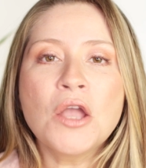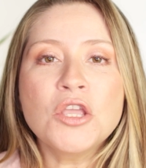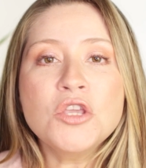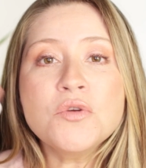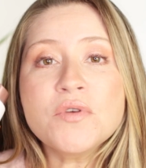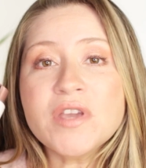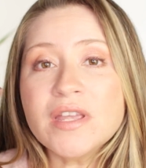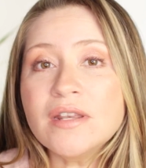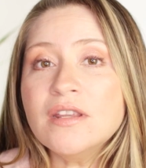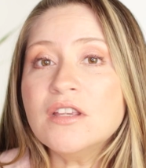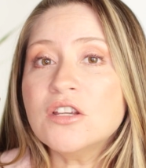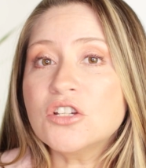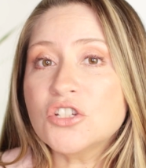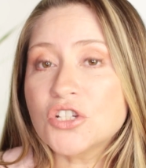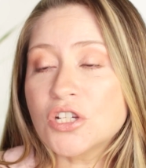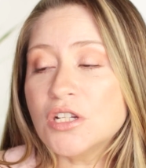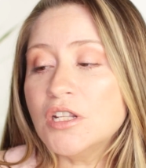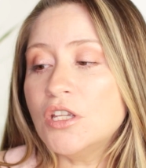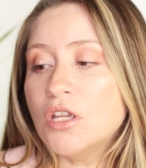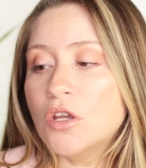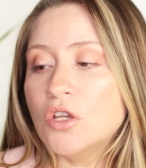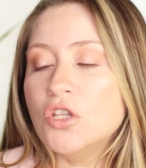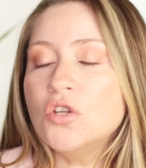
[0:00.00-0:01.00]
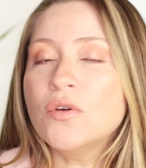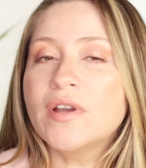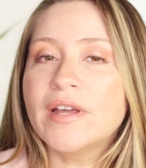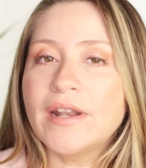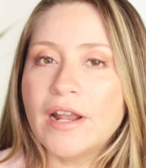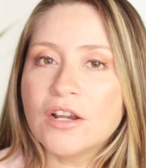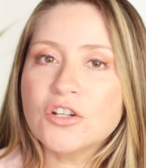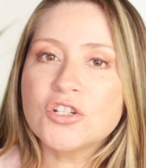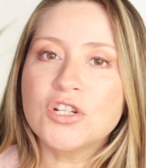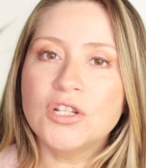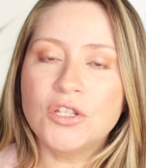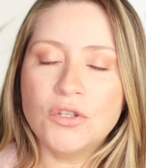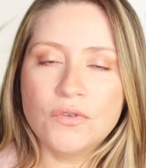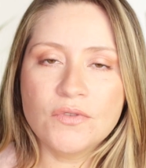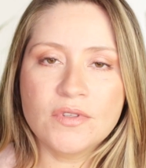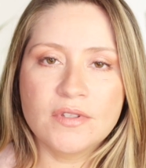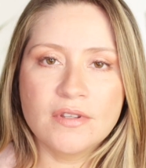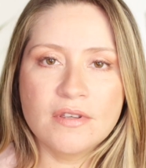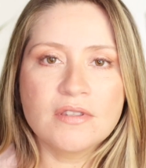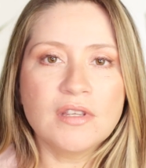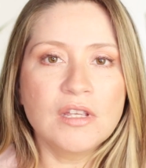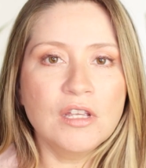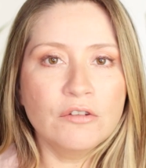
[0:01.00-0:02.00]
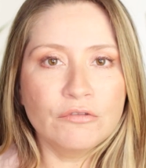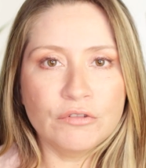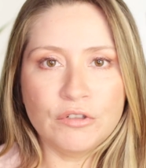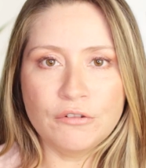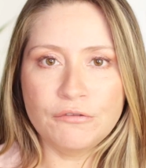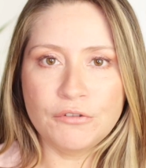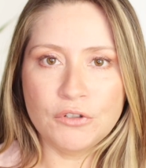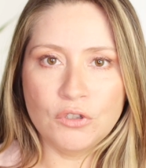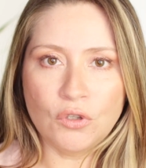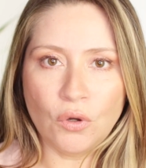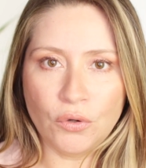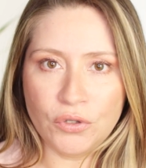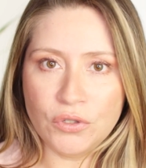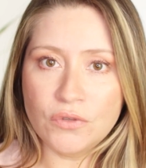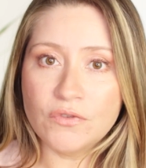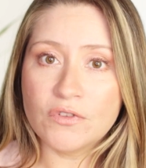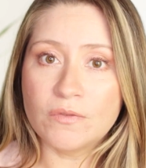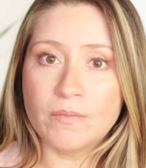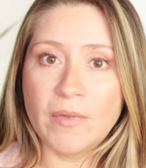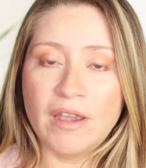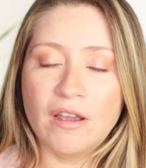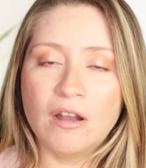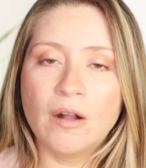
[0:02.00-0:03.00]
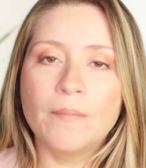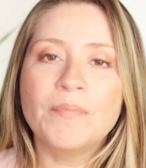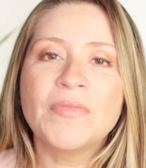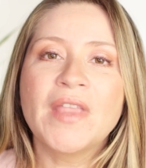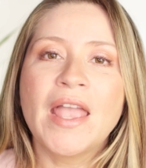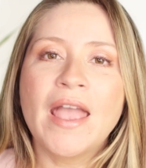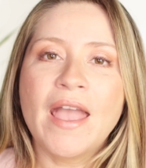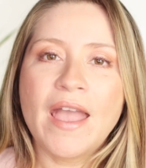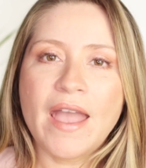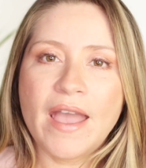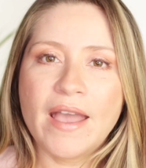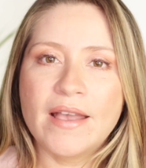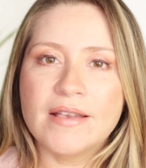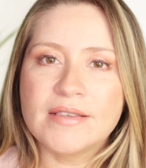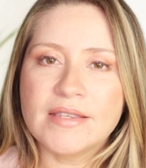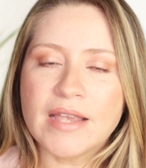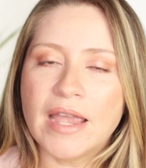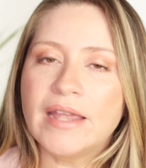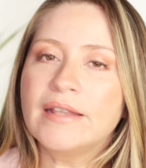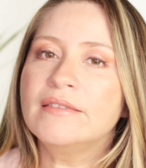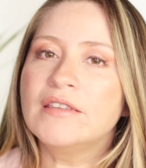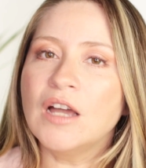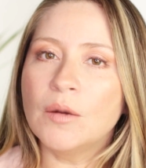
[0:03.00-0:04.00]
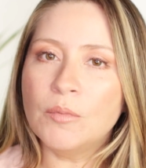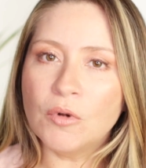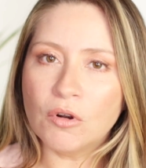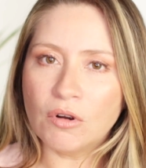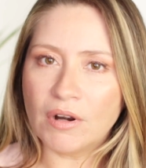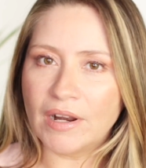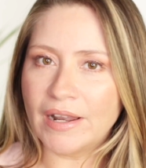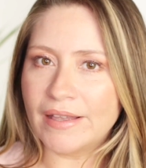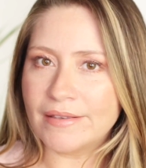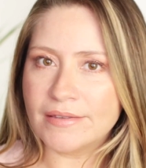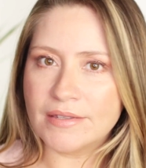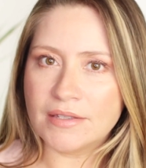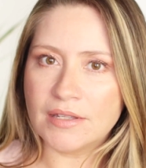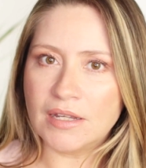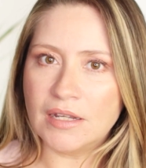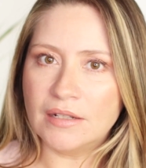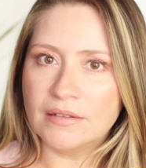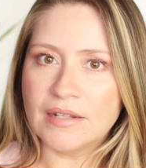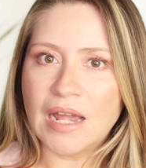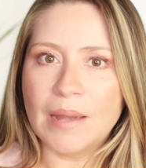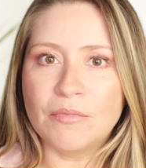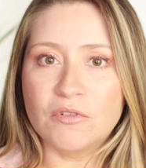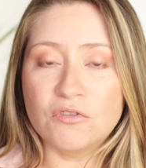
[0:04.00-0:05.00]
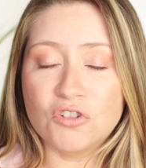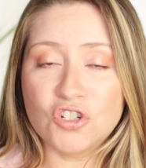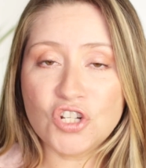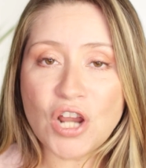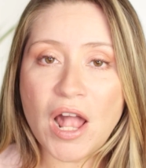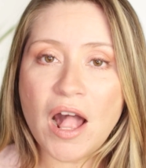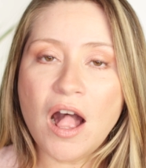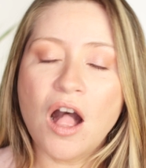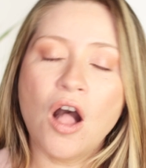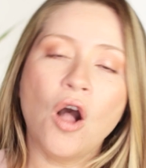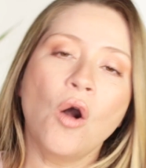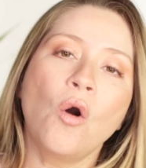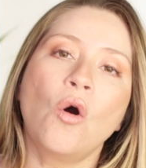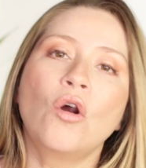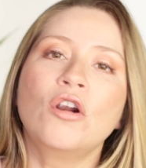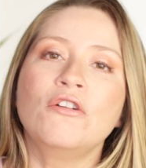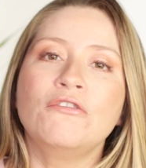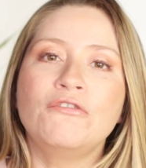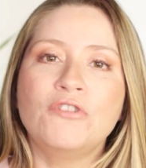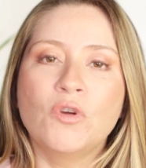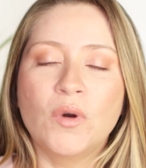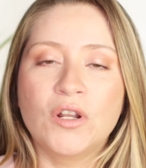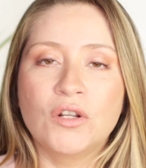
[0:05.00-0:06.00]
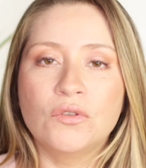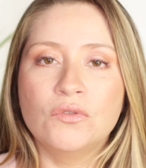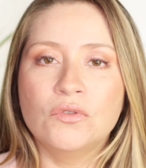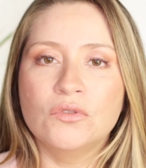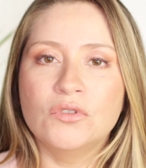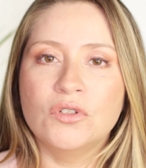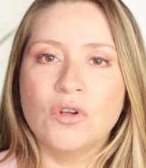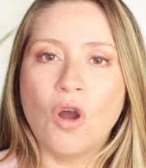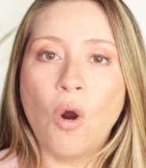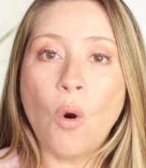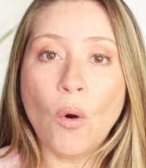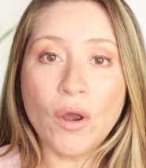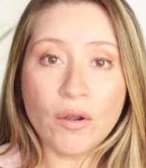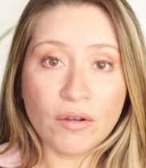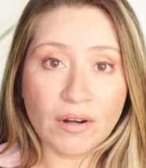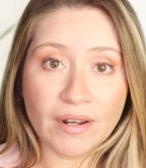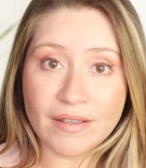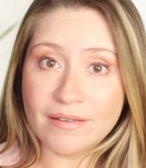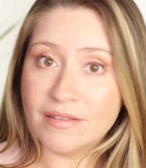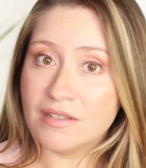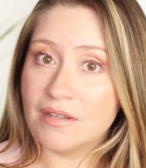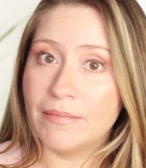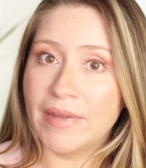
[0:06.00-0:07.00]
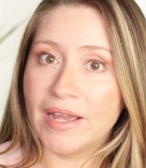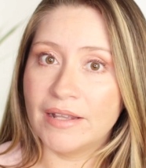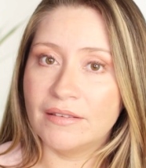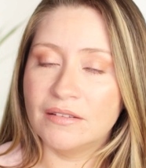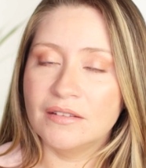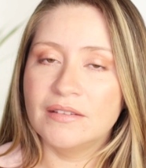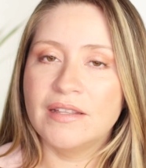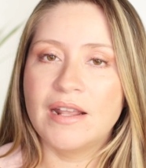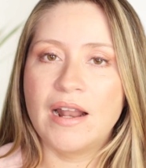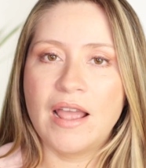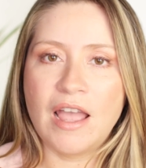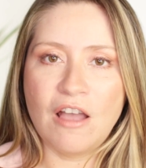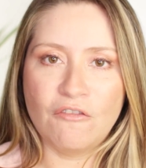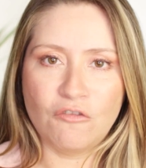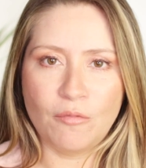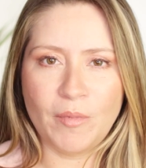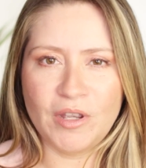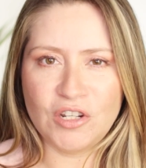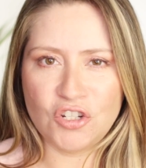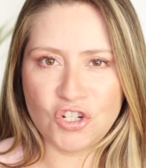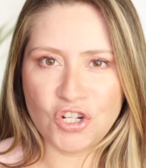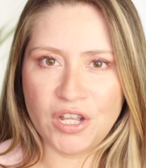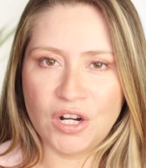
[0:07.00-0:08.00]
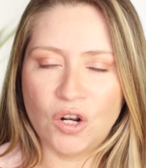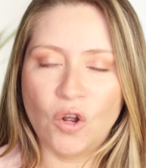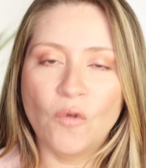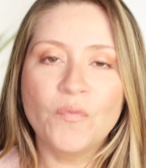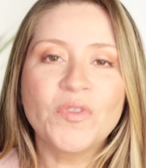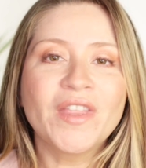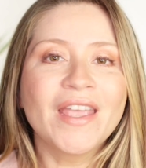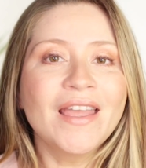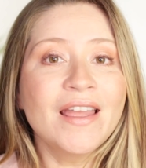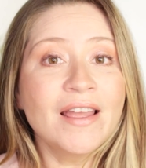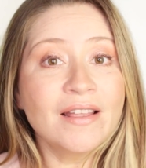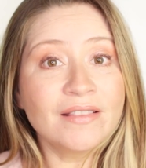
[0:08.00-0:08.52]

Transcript: You can actually use this even if you don't use makeup as a double cleansing type of gel, or if you want to do the oil cleansing method that I have on my channel.